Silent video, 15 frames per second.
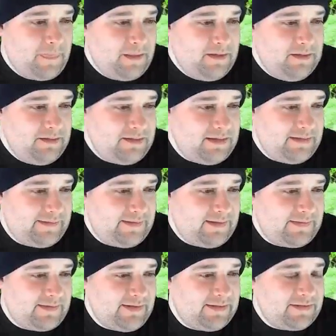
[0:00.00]
Dan says, I
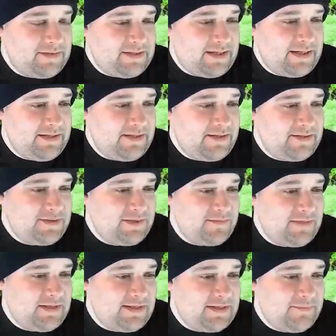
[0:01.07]
like the chat. Not sure if I
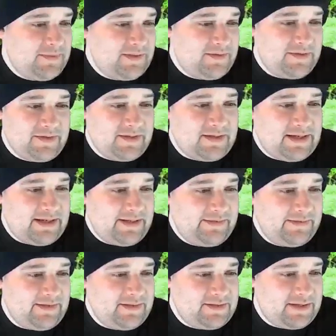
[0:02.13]
like it better than the last.
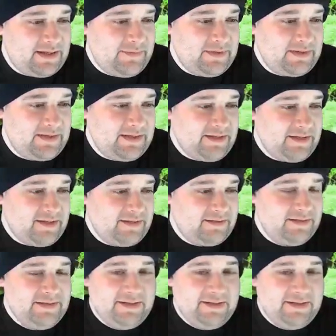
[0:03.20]
I'll chime in later.